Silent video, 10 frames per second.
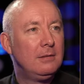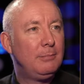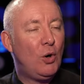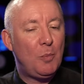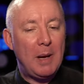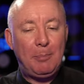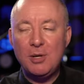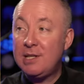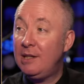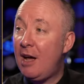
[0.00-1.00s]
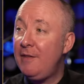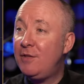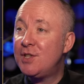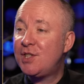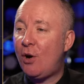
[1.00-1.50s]
Paul B puts life
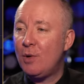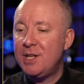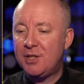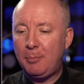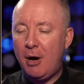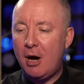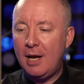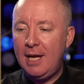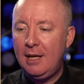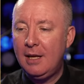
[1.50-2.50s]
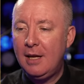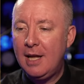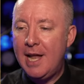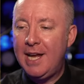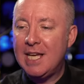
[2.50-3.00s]
and soul into the party
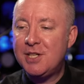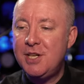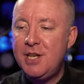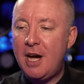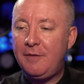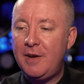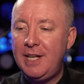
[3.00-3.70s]
and he gets nothing.